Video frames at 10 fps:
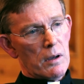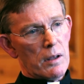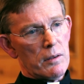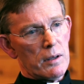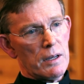
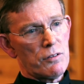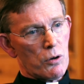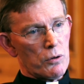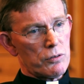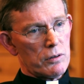On the East
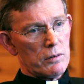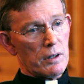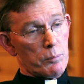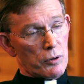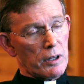Coast,
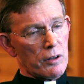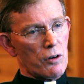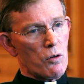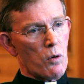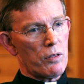particularly in the
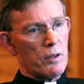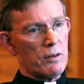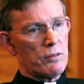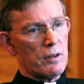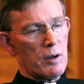
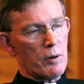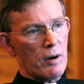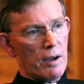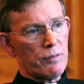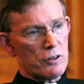Northeast, the
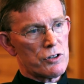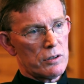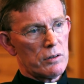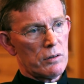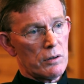demographics
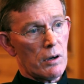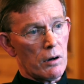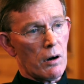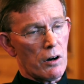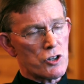are, are